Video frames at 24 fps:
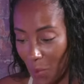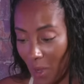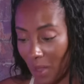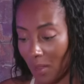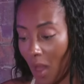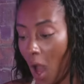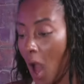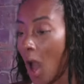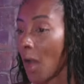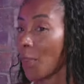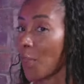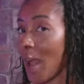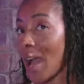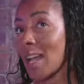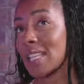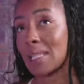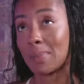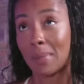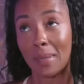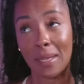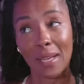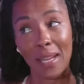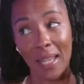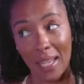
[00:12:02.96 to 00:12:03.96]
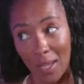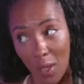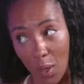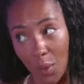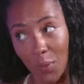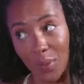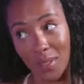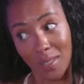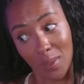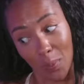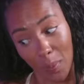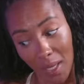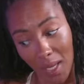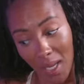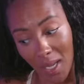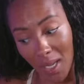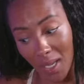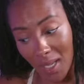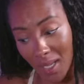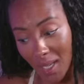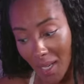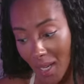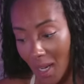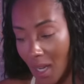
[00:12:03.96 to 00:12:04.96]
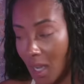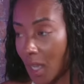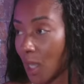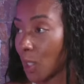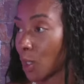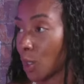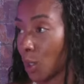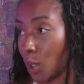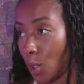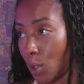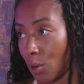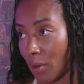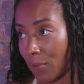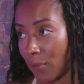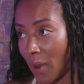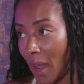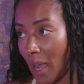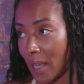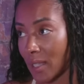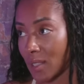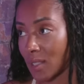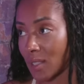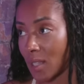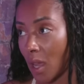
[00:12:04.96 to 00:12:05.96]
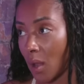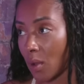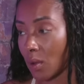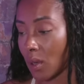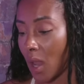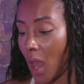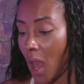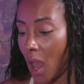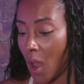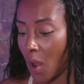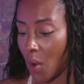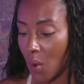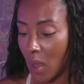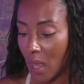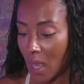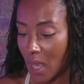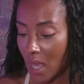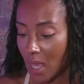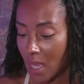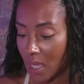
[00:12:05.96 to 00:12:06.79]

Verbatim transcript: Well, Arthur has been ill this week. Laura flying solo.